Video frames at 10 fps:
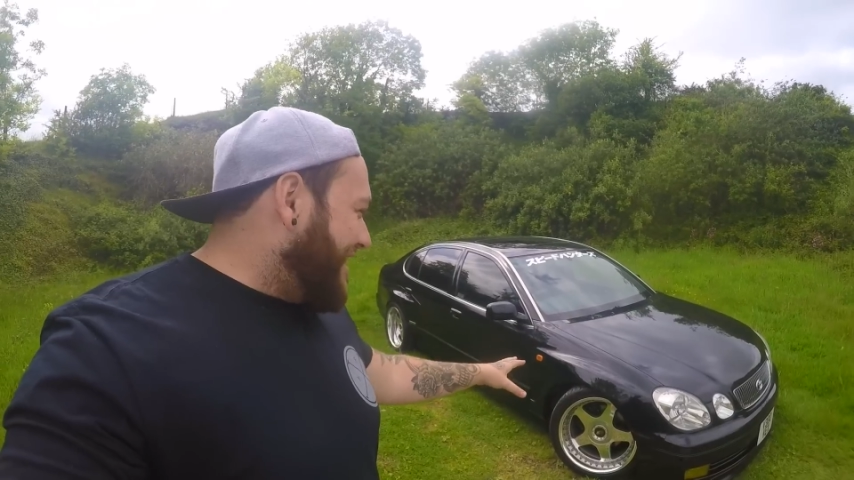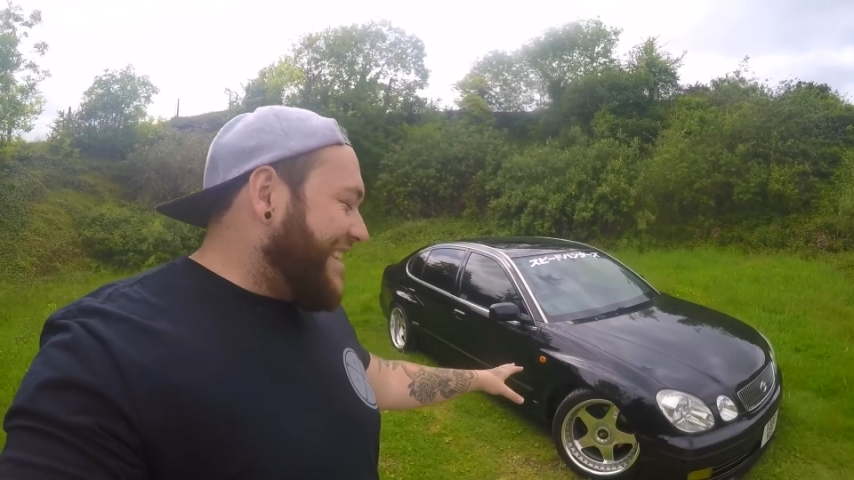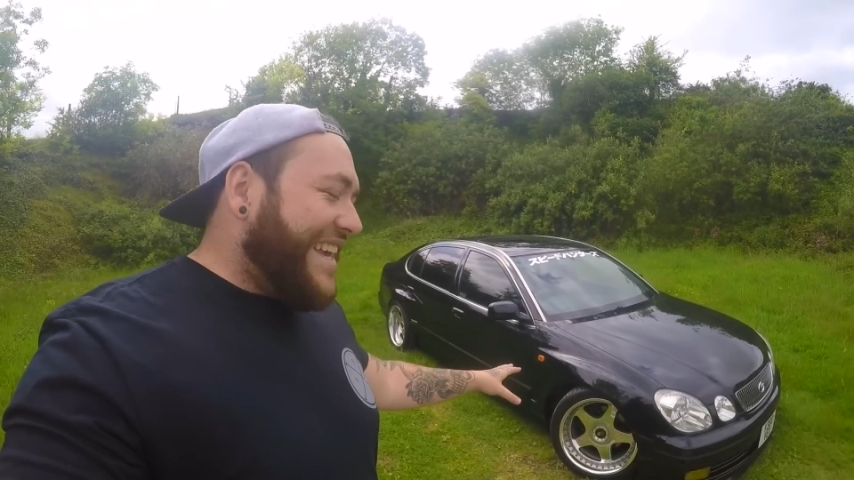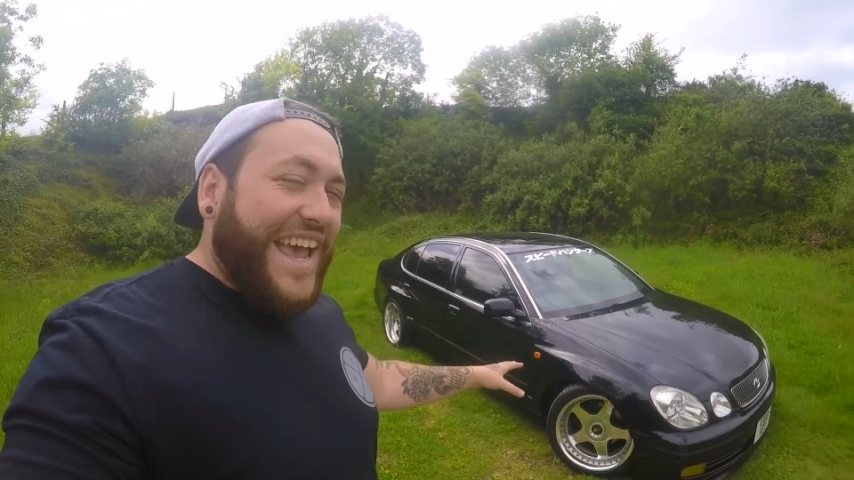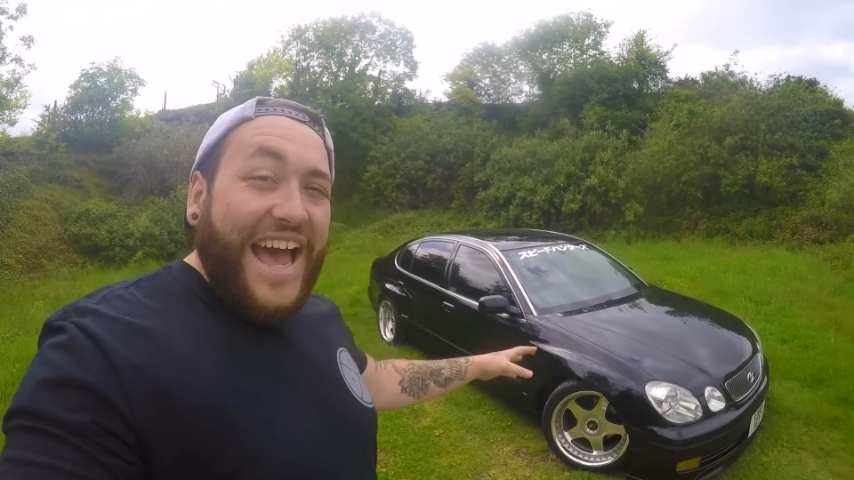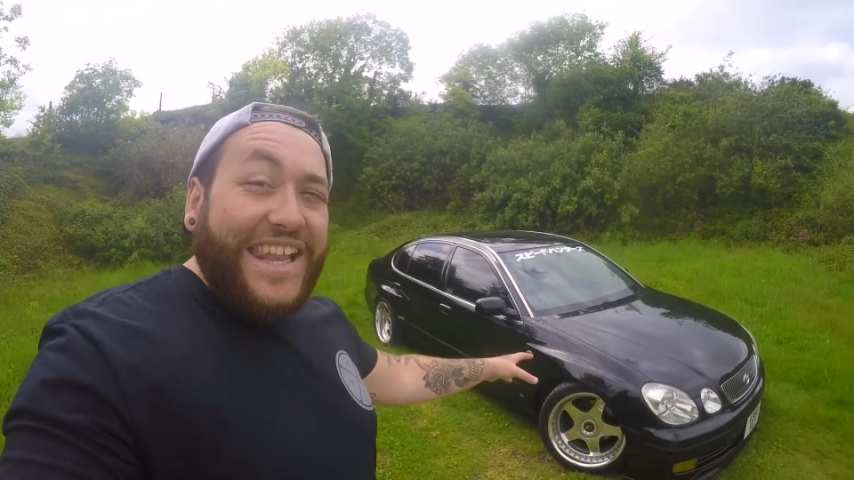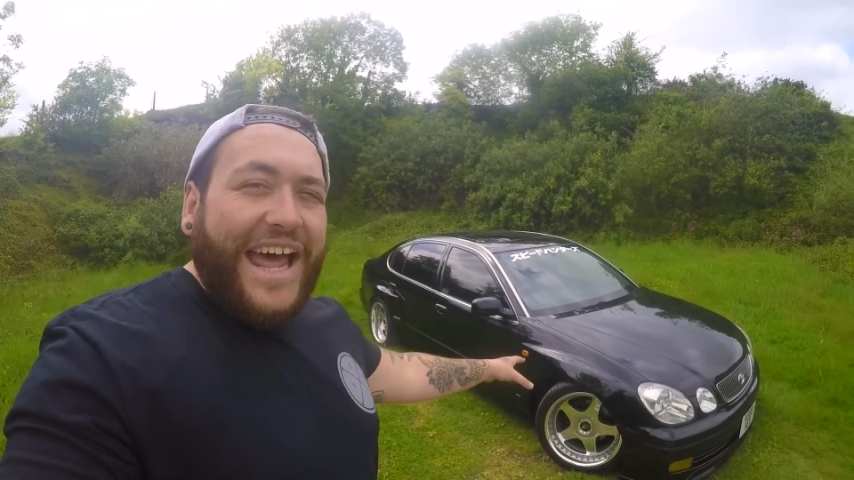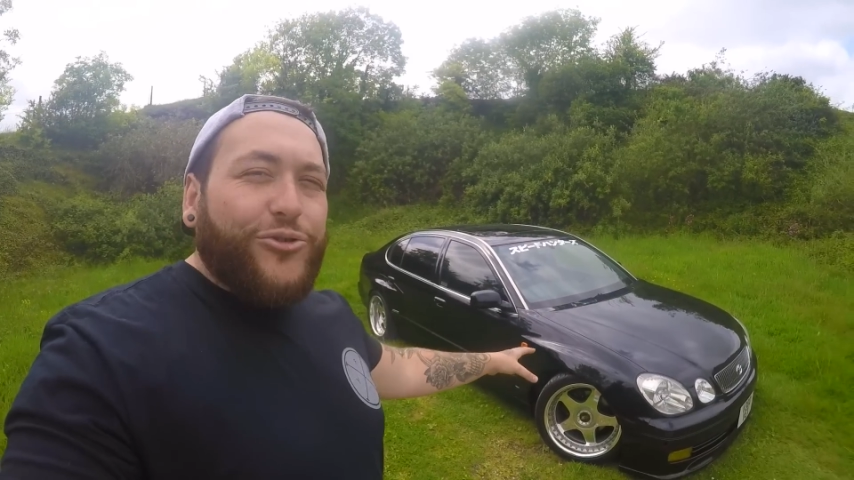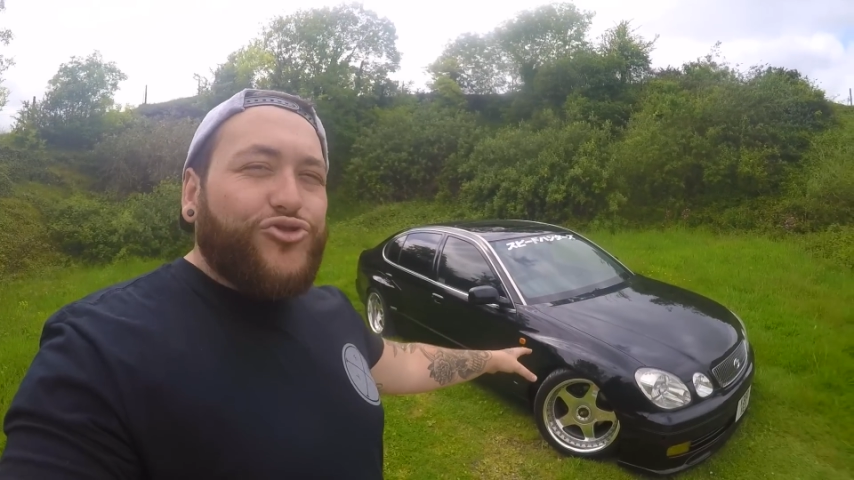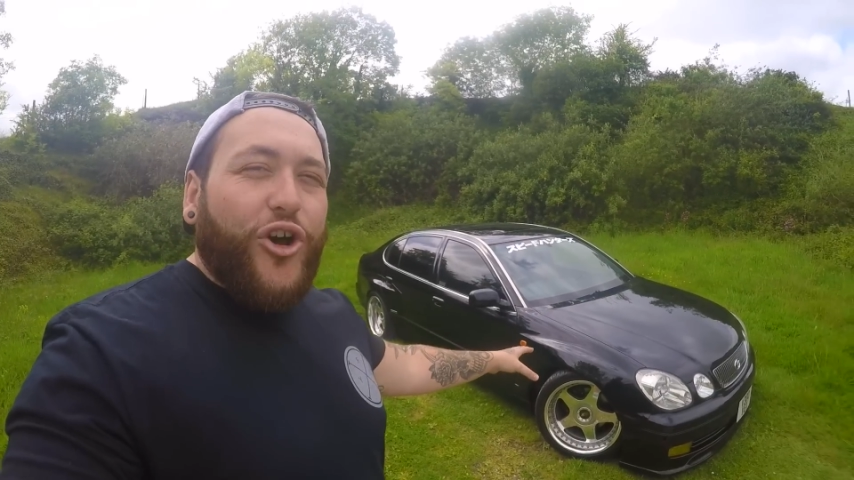see it and
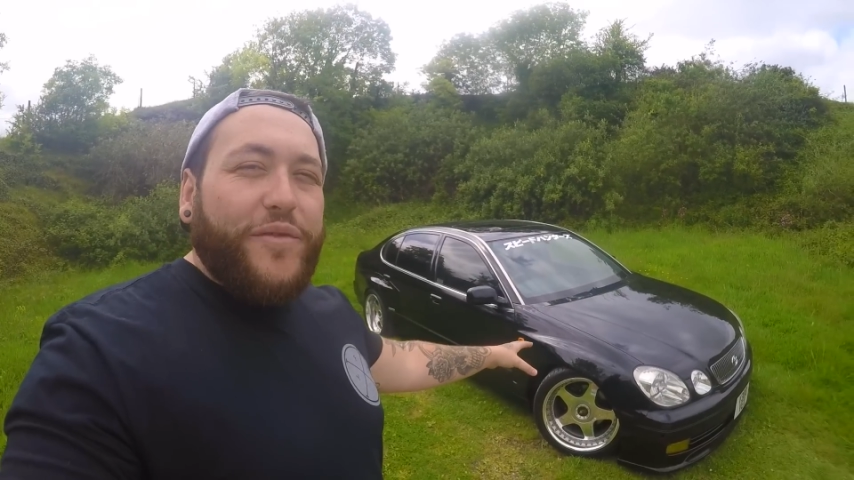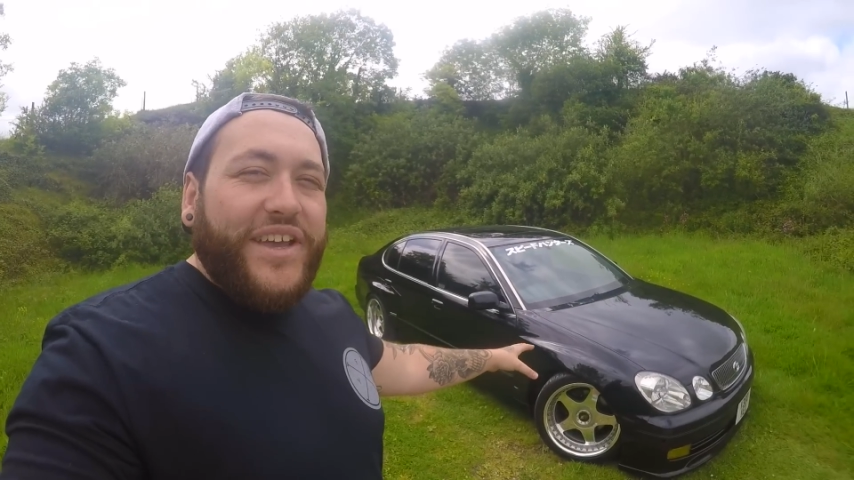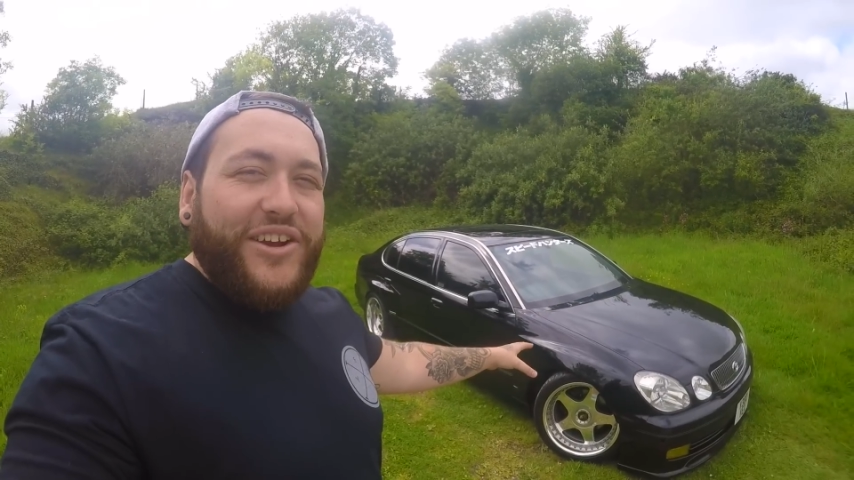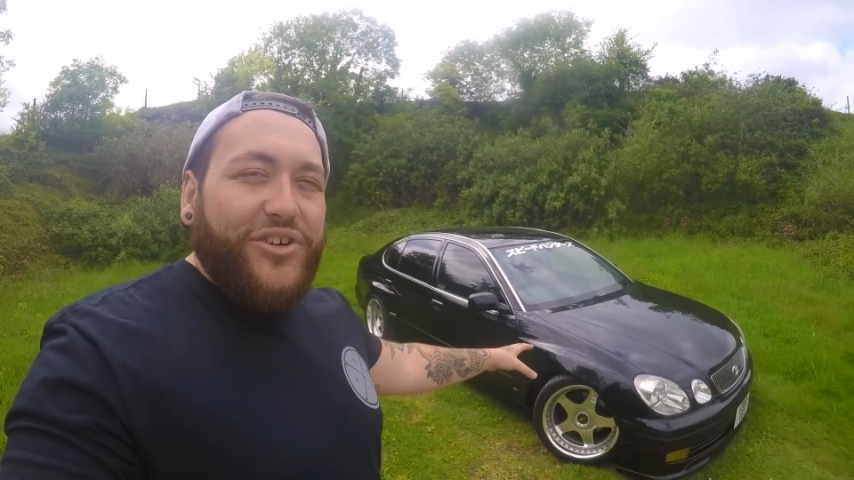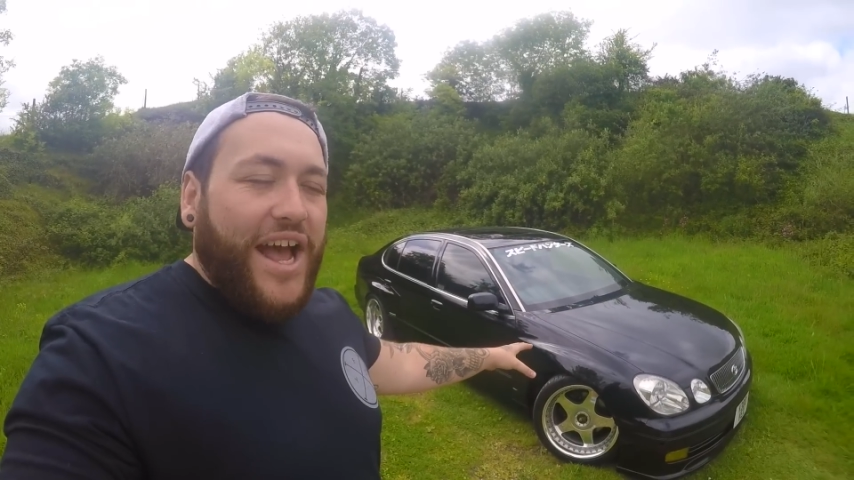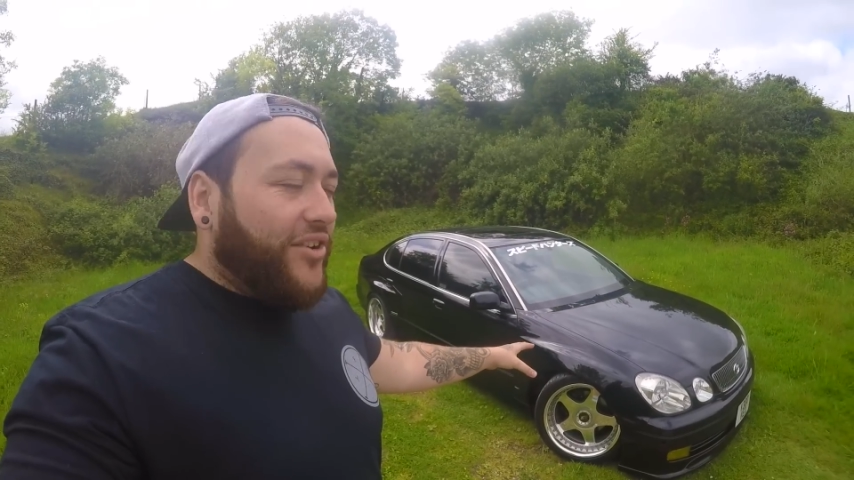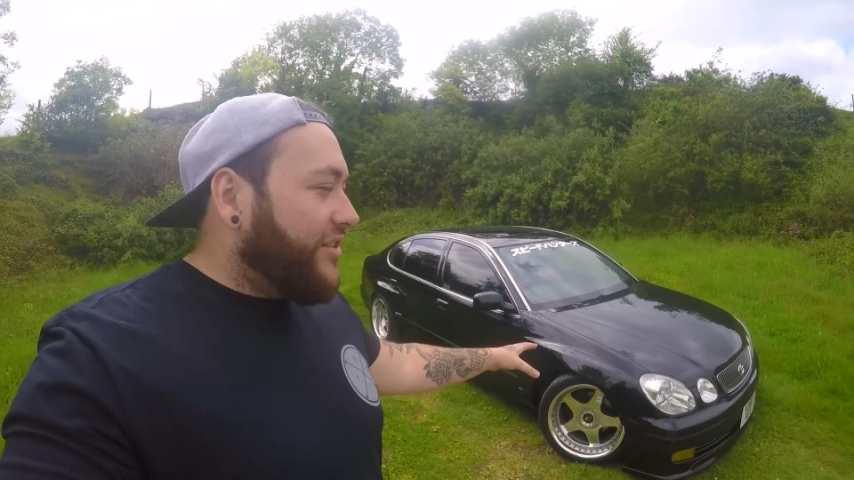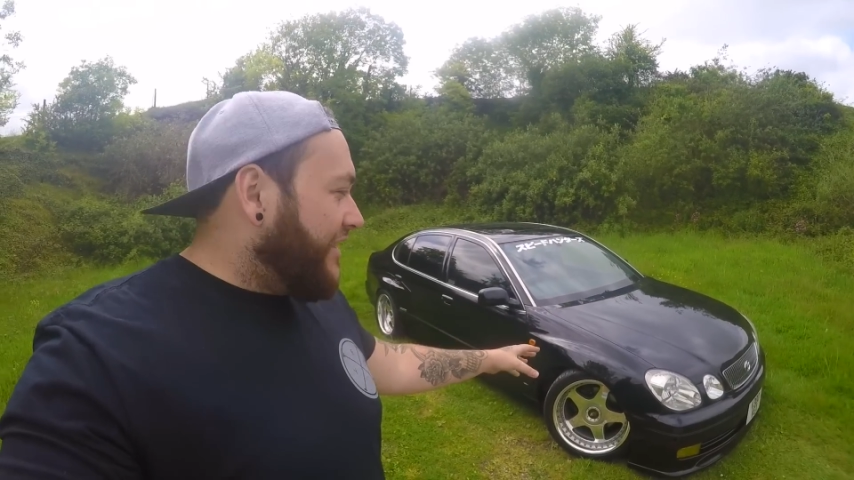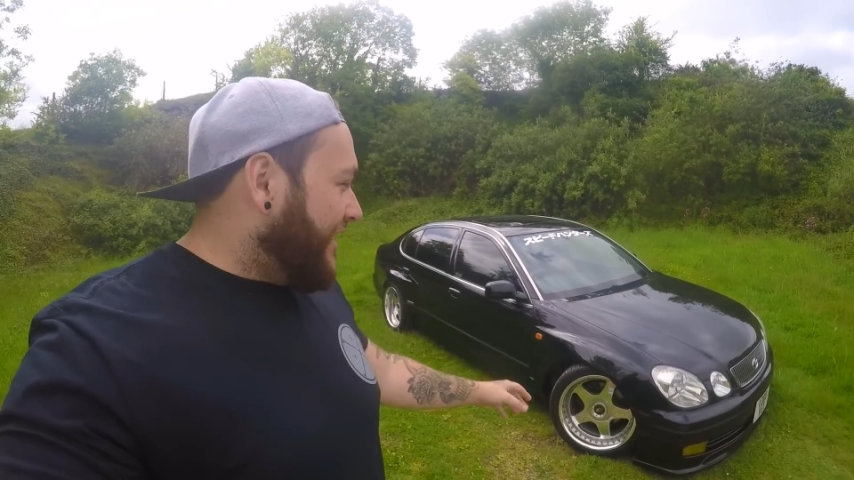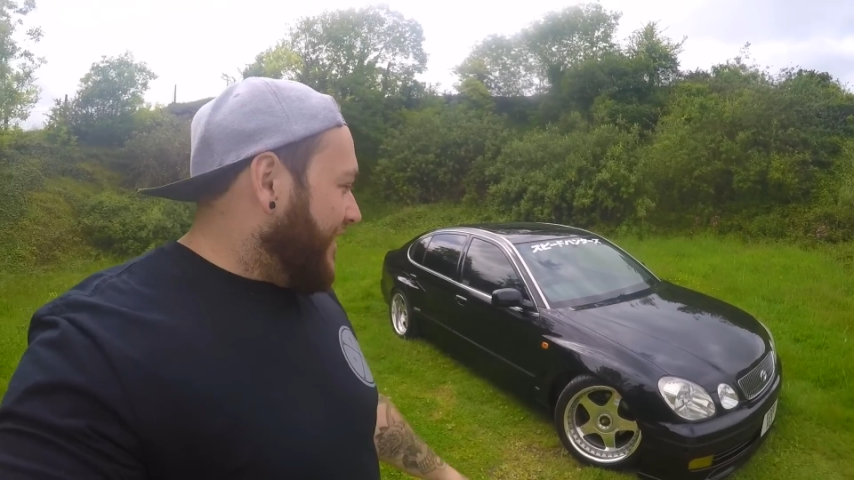now driving it round,